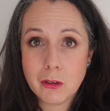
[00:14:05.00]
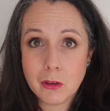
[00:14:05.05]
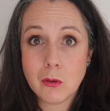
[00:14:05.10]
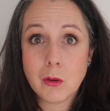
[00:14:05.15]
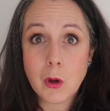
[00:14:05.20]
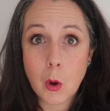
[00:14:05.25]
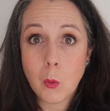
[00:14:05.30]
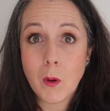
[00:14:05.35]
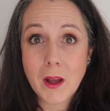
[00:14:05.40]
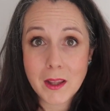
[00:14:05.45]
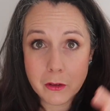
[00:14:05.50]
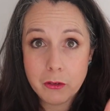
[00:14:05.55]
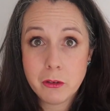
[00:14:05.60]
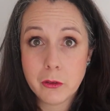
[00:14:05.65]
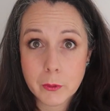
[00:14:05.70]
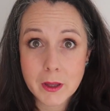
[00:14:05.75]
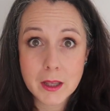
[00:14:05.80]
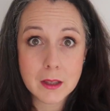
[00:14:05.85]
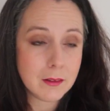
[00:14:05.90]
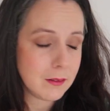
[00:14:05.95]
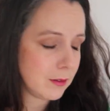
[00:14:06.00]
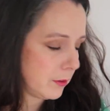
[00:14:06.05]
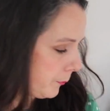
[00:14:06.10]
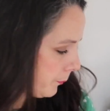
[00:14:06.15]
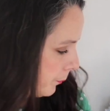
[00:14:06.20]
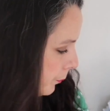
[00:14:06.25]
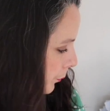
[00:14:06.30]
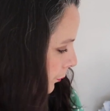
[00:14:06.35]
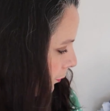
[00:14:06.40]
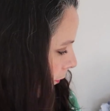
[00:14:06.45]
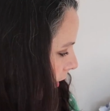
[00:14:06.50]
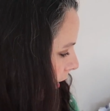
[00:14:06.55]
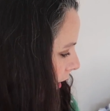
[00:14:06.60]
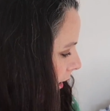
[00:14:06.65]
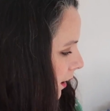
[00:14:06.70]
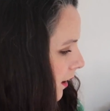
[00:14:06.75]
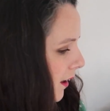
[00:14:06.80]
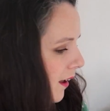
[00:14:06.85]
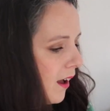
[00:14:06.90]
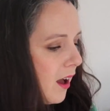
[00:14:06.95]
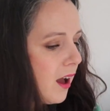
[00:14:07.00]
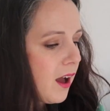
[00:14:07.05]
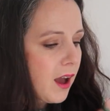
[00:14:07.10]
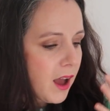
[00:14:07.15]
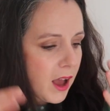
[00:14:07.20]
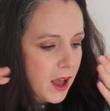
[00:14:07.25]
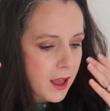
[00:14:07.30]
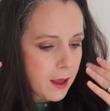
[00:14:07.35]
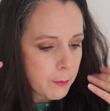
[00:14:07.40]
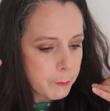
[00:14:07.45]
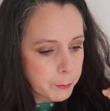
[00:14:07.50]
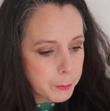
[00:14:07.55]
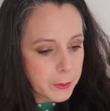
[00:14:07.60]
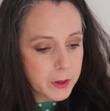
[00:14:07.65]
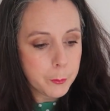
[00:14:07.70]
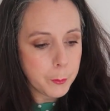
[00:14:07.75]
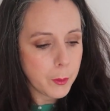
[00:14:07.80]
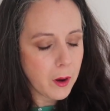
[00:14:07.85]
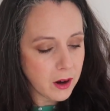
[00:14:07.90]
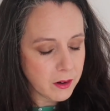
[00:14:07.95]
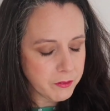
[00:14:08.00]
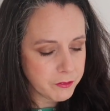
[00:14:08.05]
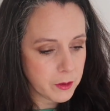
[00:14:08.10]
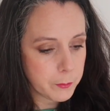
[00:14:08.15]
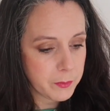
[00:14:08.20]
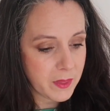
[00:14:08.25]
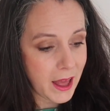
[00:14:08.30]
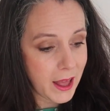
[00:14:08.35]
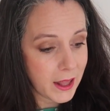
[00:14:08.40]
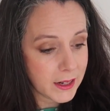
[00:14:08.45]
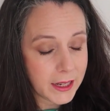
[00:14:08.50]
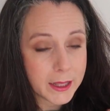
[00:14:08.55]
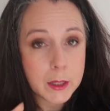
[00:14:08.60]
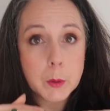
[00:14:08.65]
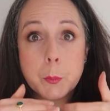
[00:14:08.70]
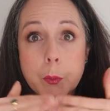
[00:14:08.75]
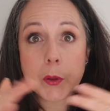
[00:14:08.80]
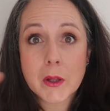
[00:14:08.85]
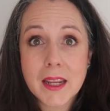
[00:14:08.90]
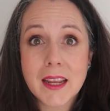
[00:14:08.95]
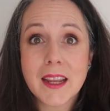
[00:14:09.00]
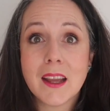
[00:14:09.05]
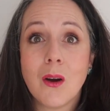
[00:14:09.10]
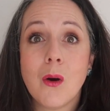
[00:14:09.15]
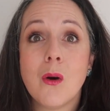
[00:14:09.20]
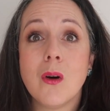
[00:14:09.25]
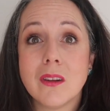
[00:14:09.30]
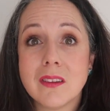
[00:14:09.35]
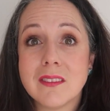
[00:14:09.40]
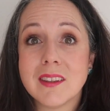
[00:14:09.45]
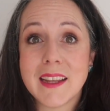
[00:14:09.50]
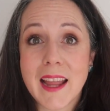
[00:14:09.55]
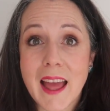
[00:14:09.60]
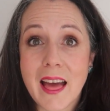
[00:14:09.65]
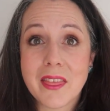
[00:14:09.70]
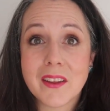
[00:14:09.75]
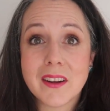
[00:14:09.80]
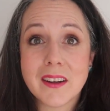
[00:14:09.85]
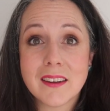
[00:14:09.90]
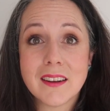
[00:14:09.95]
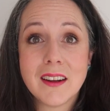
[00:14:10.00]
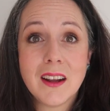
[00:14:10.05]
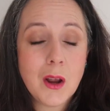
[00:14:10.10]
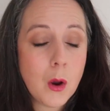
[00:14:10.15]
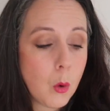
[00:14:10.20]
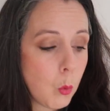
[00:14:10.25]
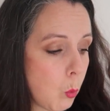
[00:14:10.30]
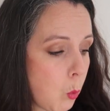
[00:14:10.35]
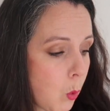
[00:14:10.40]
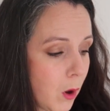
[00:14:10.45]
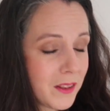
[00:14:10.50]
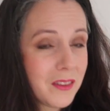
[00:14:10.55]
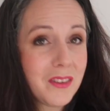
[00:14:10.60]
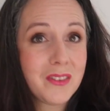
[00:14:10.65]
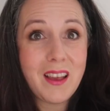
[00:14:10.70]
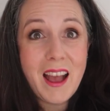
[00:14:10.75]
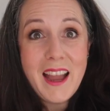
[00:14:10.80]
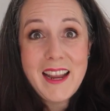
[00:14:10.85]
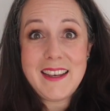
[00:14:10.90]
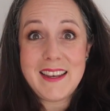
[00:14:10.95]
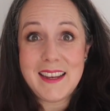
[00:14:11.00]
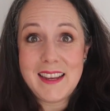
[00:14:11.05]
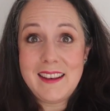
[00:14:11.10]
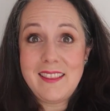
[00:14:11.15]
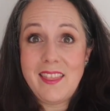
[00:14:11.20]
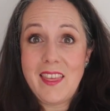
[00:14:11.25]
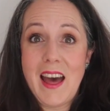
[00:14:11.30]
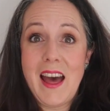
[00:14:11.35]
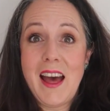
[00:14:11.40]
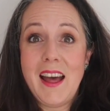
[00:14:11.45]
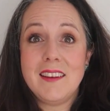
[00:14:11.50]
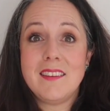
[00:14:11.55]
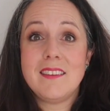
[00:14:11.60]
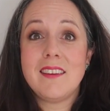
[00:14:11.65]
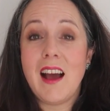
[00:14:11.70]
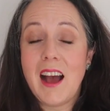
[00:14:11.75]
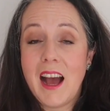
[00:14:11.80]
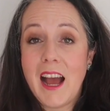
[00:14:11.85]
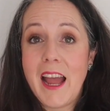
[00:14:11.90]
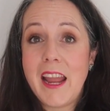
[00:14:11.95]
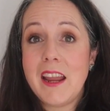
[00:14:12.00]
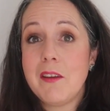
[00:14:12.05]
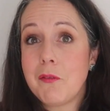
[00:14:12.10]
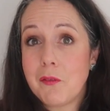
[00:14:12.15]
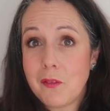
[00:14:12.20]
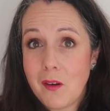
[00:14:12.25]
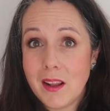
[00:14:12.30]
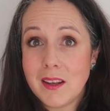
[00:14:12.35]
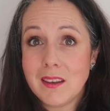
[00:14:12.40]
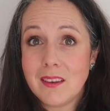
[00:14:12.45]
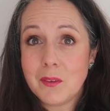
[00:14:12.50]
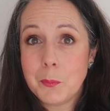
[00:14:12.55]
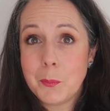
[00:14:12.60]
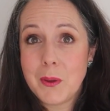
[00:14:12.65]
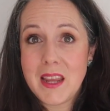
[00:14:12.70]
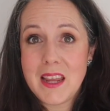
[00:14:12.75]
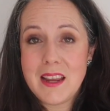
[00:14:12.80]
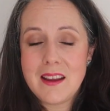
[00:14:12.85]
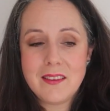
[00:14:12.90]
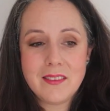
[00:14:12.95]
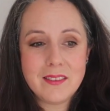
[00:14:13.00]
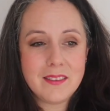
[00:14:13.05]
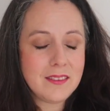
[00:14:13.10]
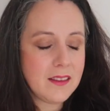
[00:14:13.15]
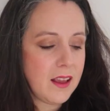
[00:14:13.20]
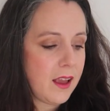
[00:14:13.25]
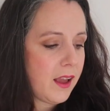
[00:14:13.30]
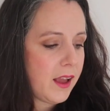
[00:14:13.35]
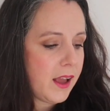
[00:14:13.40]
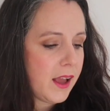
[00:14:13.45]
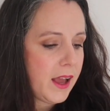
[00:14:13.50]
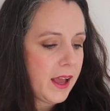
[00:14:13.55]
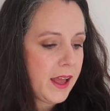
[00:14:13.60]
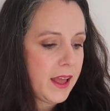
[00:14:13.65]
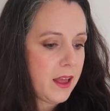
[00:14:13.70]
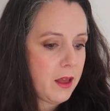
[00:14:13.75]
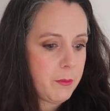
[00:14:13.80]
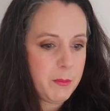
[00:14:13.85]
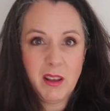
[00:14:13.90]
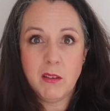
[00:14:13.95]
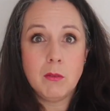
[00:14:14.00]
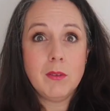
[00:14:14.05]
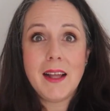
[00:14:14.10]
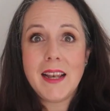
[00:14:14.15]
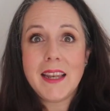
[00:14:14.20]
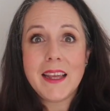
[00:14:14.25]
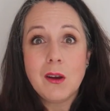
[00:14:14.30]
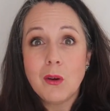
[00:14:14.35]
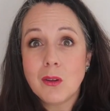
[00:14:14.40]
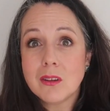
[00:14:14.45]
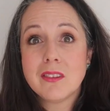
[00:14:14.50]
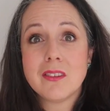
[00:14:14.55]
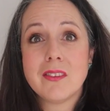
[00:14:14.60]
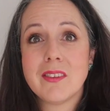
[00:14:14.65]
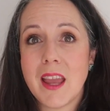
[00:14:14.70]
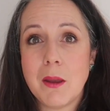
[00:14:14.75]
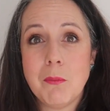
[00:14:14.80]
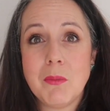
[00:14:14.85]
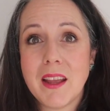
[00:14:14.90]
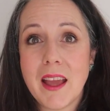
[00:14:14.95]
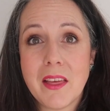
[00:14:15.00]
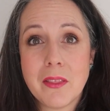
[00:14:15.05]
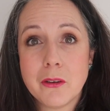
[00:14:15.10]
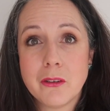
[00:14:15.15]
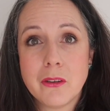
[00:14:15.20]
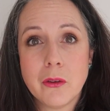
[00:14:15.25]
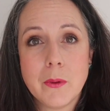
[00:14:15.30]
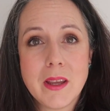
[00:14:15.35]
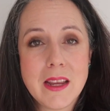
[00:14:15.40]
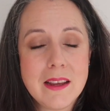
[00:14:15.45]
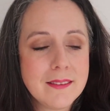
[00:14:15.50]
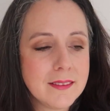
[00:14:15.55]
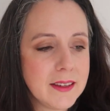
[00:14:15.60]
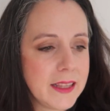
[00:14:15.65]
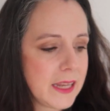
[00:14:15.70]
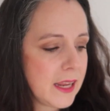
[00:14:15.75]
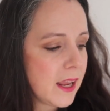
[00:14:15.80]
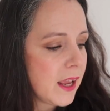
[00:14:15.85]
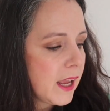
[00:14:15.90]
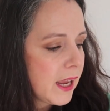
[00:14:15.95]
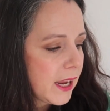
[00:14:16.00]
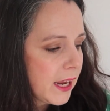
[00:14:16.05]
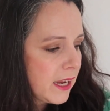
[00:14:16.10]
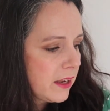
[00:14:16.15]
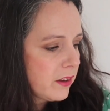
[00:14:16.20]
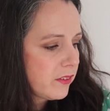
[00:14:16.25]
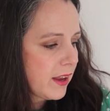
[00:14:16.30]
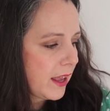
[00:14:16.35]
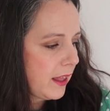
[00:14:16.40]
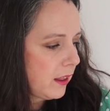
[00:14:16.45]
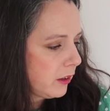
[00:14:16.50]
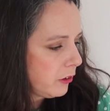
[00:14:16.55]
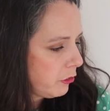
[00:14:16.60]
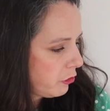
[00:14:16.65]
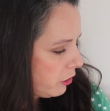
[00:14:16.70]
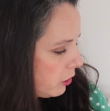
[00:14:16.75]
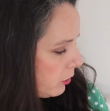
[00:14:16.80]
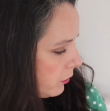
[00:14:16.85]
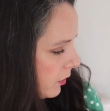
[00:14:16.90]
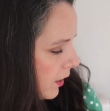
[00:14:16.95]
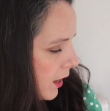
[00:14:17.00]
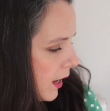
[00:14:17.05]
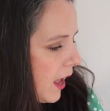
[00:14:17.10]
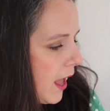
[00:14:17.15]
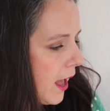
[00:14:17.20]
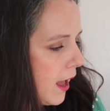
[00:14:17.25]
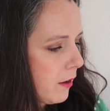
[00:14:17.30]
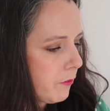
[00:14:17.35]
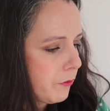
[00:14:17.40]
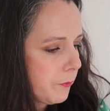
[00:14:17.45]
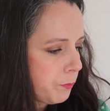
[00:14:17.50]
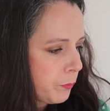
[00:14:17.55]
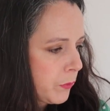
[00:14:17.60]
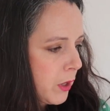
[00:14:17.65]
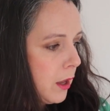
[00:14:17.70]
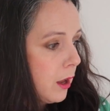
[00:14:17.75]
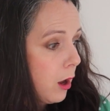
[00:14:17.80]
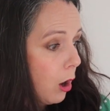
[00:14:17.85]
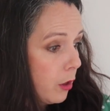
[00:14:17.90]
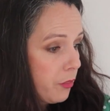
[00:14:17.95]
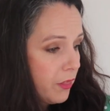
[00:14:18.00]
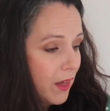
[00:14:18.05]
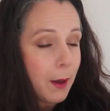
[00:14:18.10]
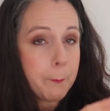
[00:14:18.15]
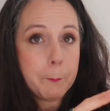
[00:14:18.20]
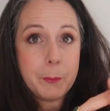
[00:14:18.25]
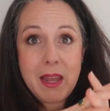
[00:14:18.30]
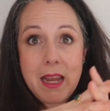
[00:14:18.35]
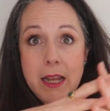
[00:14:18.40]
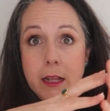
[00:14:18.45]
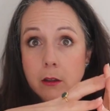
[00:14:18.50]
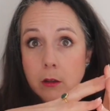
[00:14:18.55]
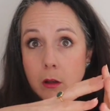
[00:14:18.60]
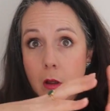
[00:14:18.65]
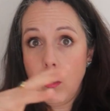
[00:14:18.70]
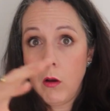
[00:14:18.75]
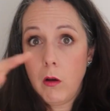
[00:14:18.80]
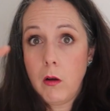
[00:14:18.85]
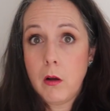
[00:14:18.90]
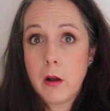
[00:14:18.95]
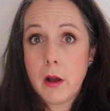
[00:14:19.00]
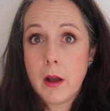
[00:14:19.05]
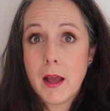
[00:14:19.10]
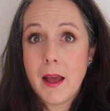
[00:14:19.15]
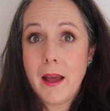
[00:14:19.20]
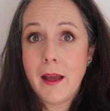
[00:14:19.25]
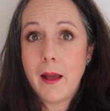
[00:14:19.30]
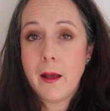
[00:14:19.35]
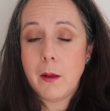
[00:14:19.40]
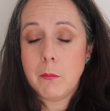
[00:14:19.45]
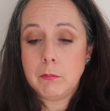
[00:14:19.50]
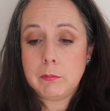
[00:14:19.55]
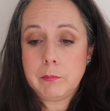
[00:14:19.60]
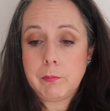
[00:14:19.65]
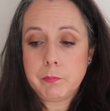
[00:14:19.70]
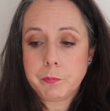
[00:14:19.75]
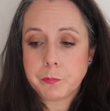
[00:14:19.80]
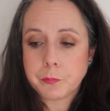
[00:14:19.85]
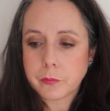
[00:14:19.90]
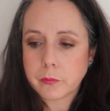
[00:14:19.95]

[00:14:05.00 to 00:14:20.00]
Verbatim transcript: to go and do it. Um, but apart from that, like putting it all together, once I did that tie front piece, um, well, it all just came together so easily. It tells you they have that big long um,